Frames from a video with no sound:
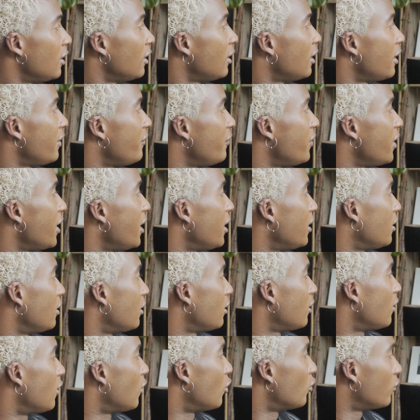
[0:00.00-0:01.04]
And
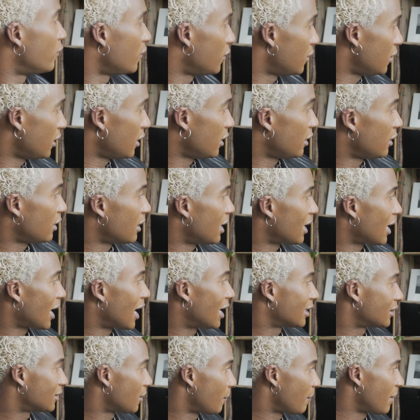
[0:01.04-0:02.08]
then over there I
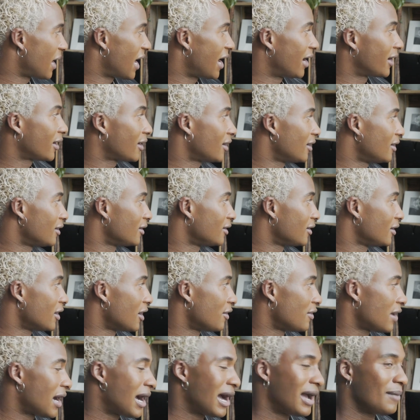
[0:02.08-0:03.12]
got the Mac, you
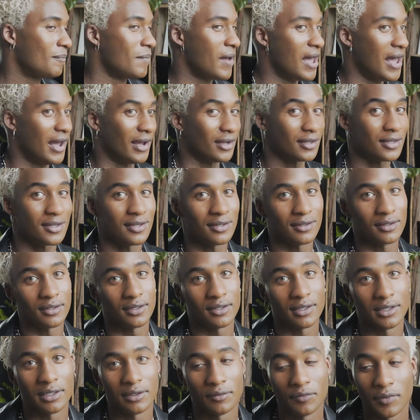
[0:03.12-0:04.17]
know, the iMac.
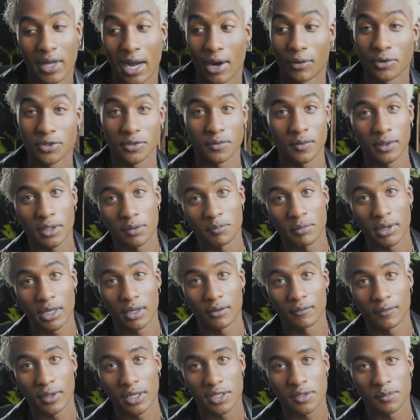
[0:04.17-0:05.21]
You know, that was a really big
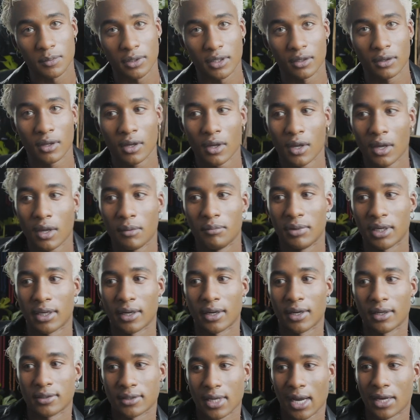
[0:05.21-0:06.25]
investment
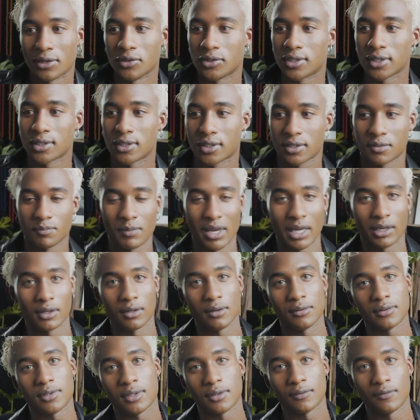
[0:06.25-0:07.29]
because I used to just make
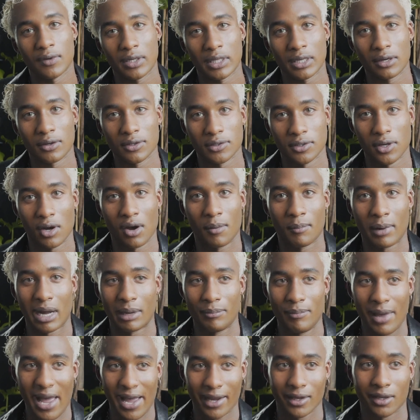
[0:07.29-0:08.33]
YouTube videos on my
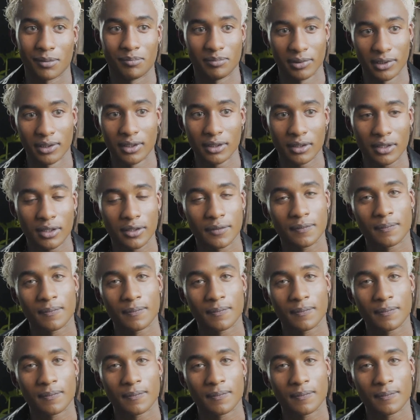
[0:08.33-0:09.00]
MacBook,